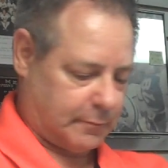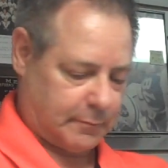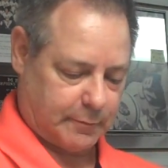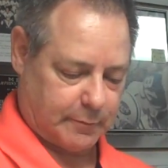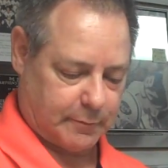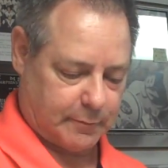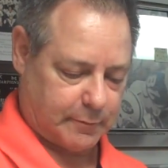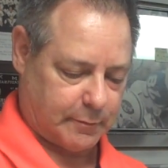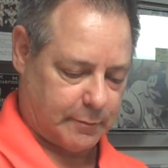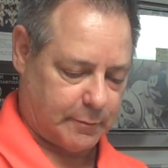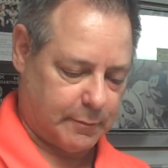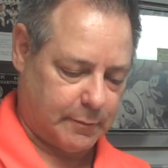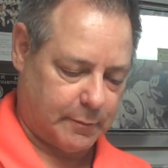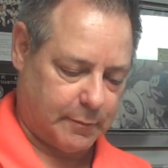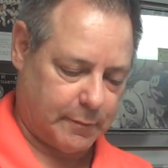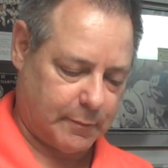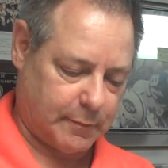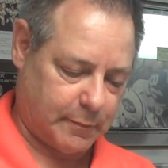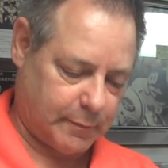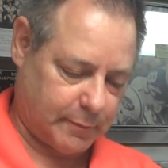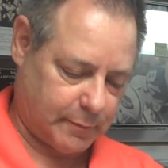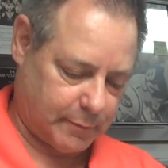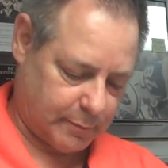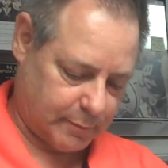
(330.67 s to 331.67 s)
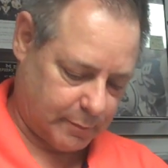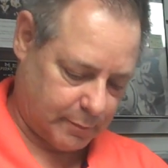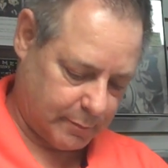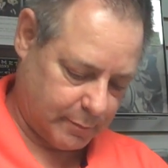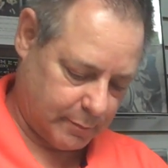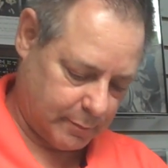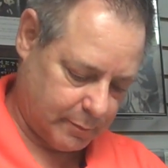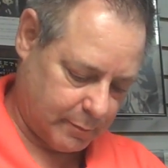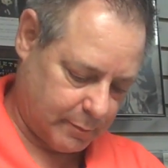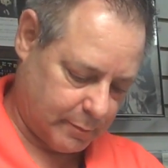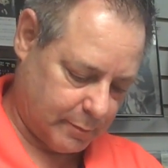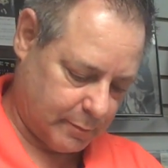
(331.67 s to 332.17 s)

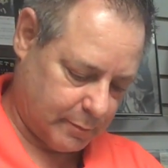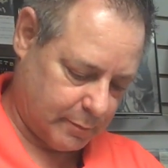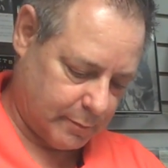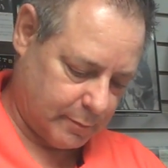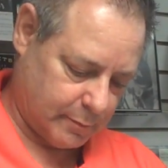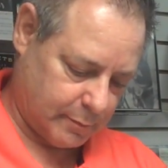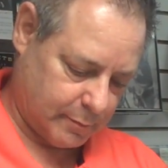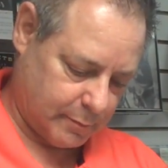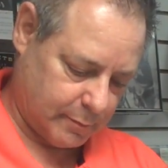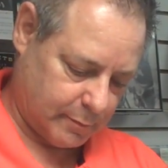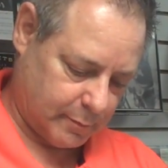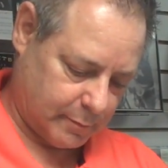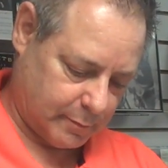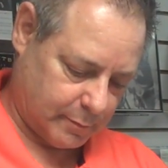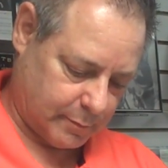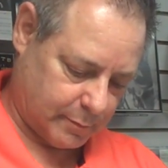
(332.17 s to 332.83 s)
[no speech]